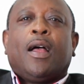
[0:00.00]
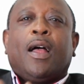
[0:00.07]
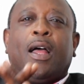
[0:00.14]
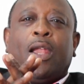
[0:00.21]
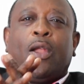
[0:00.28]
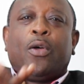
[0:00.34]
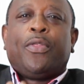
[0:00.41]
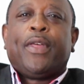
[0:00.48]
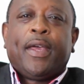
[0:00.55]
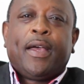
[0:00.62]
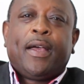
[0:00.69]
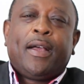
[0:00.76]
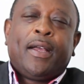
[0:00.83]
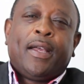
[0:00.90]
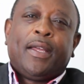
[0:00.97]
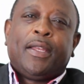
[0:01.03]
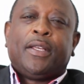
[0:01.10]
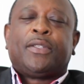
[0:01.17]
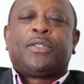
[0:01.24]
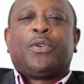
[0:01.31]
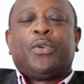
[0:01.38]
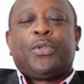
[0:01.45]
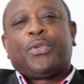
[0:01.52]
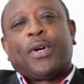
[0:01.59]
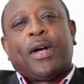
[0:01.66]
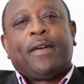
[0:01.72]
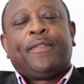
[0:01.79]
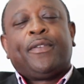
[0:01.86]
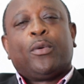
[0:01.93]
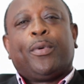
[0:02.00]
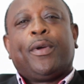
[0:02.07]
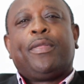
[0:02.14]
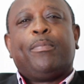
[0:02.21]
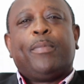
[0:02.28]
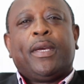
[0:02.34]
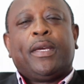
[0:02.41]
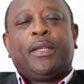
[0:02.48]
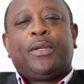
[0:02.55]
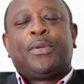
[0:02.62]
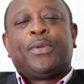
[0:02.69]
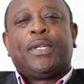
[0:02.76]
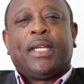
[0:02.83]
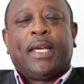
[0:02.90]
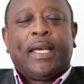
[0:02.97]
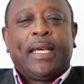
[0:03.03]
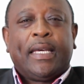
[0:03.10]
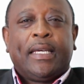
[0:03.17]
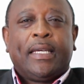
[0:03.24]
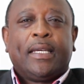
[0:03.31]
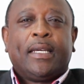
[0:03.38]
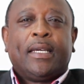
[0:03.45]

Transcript: Hello there, and it's good to have you with me today.